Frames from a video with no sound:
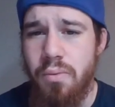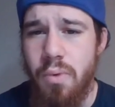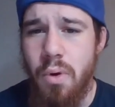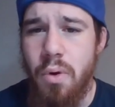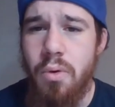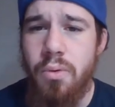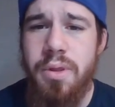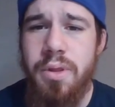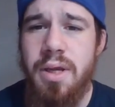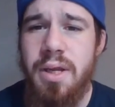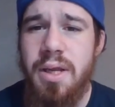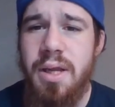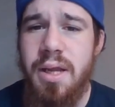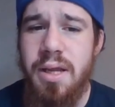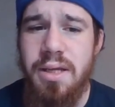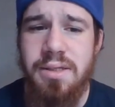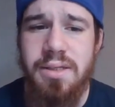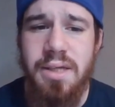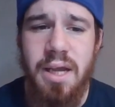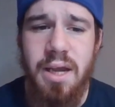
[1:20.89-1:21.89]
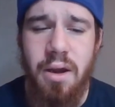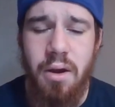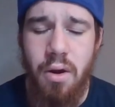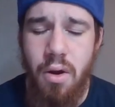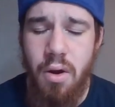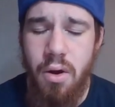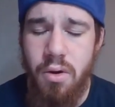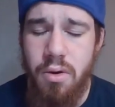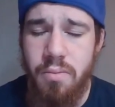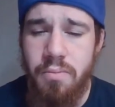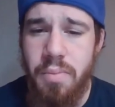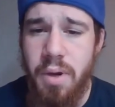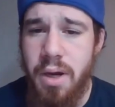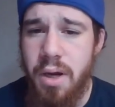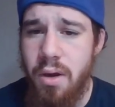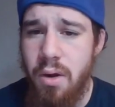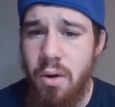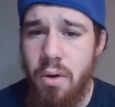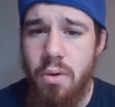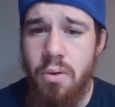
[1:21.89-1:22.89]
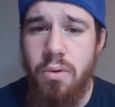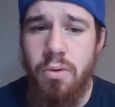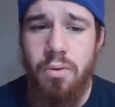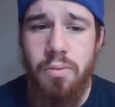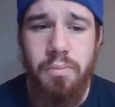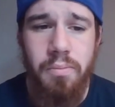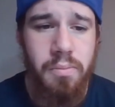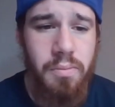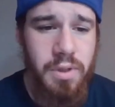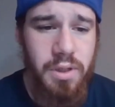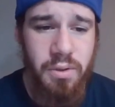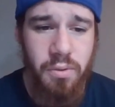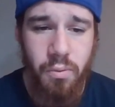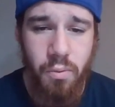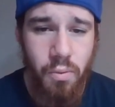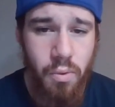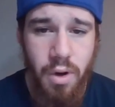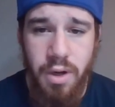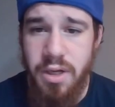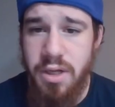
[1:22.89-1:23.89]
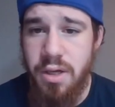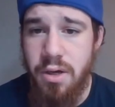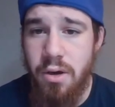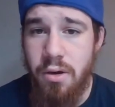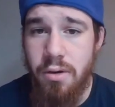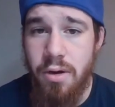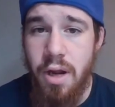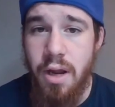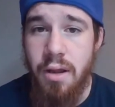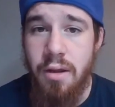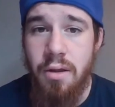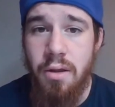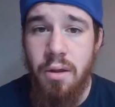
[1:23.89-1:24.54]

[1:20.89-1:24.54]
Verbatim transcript: road than he is at home by a whole one ERA.